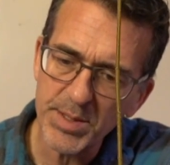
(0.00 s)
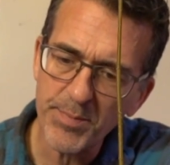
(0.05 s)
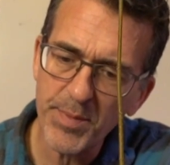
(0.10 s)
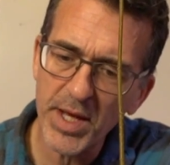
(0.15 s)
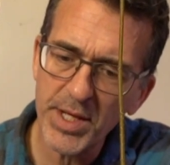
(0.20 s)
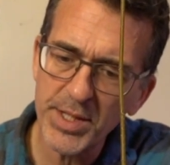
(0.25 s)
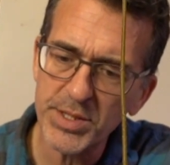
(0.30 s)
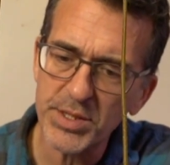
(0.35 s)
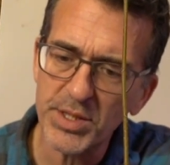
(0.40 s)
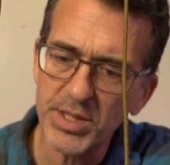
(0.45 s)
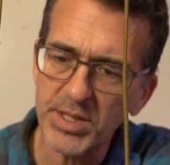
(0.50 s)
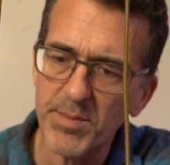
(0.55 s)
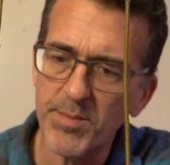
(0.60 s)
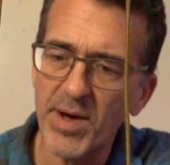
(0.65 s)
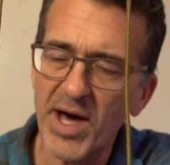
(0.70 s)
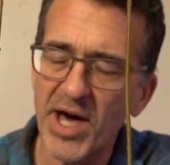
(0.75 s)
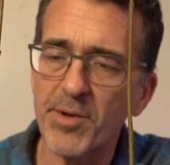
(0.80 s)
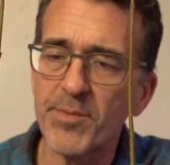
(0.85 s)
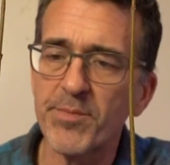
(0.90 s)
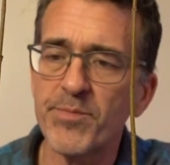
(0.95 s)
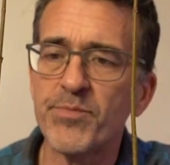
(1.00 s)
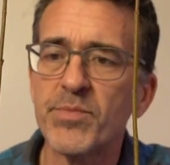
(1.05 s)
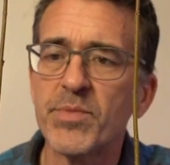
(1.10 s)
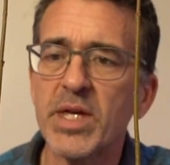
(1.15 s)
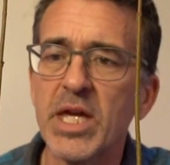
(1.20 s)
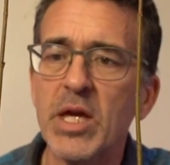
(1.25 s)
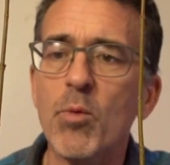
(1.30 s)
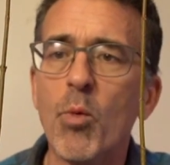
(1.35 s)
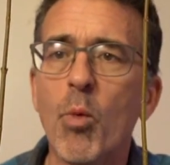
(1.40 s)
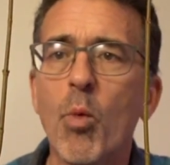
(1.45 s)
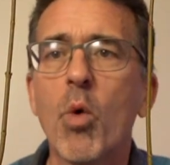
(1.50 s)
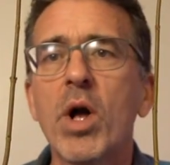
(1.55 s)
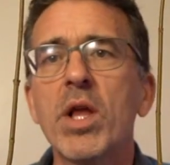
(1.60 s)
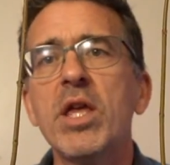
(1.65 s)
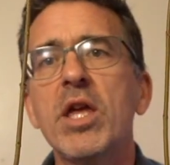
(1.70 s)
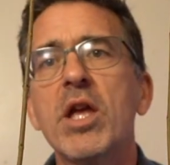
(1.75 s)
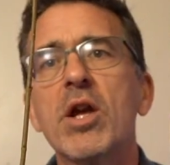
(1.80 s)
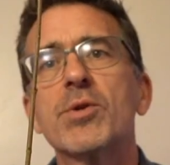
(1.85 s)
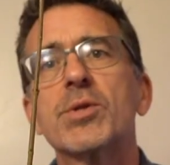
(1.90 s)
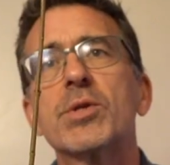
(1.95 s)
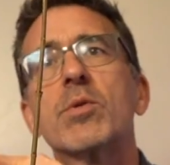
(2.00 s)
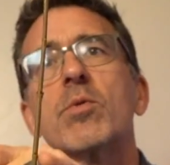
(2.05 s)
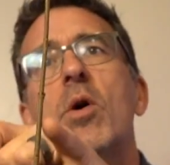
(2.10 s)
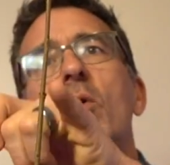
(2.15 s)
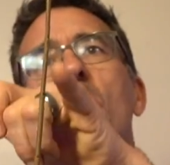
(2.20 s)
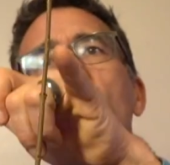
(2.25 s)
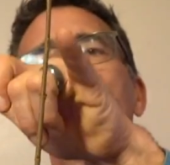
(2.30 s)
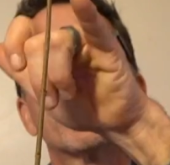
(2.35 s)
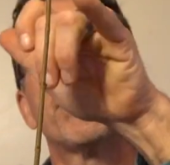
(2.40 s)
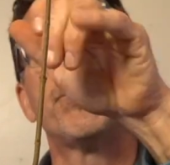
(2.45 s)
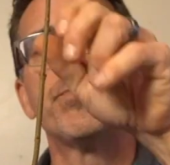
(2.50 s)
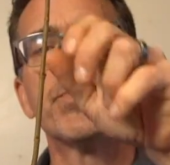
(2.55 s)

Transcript: a pencil at the bottom in 1 year's growth.